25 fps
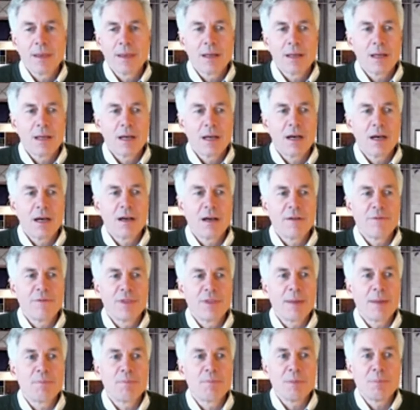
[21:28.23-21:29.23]

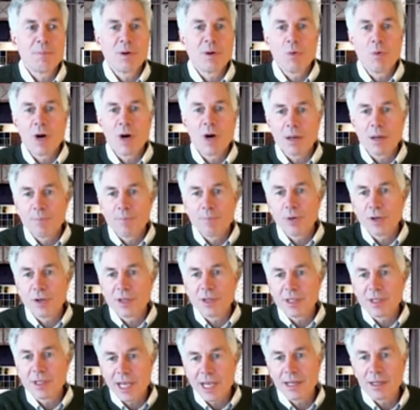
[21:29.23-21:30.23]
that people want to
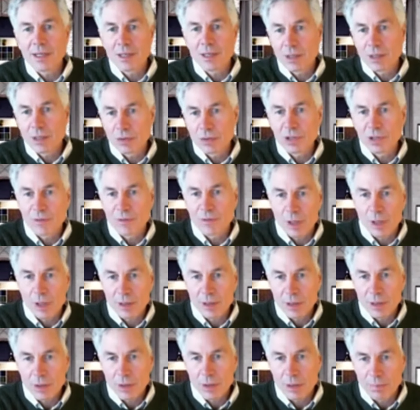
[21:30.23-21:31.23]
put the data to use for
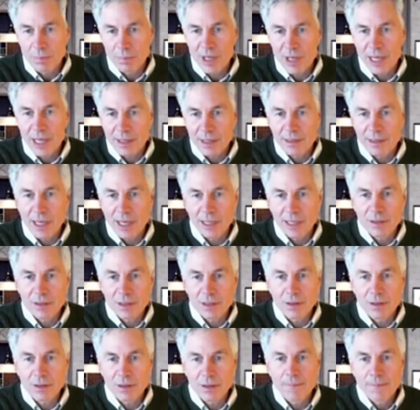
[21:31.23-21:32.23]
or apply the data
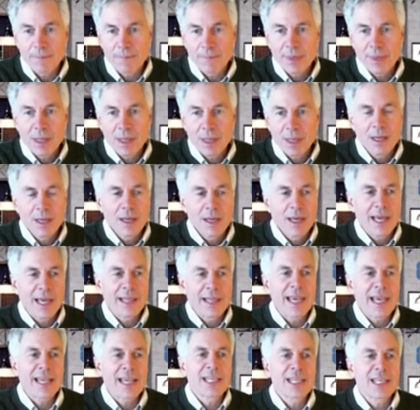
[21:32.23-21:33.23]
to.
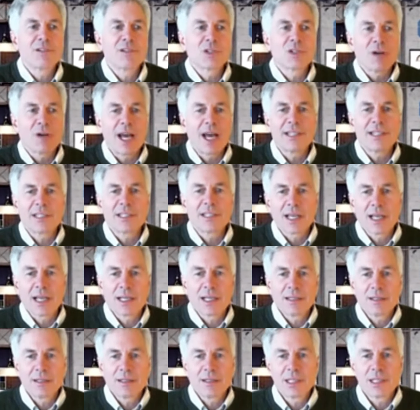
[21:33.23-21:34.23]
And that gives rise to
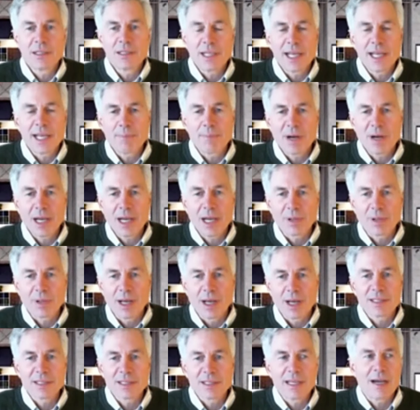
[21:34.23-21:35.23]
data
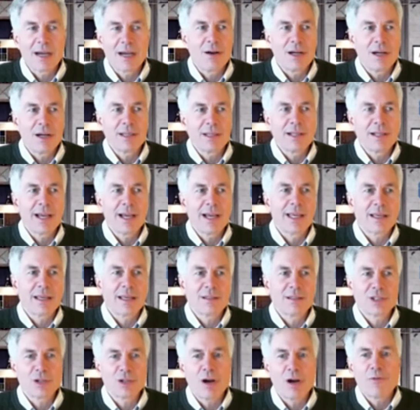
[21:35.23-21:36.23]
pipelines. Now,
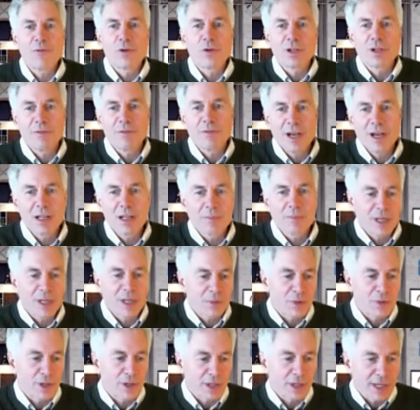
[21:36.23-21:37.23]
unlike software
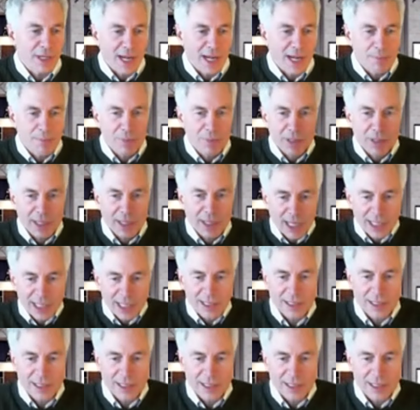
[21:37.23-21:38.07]
development, where you're kind of building a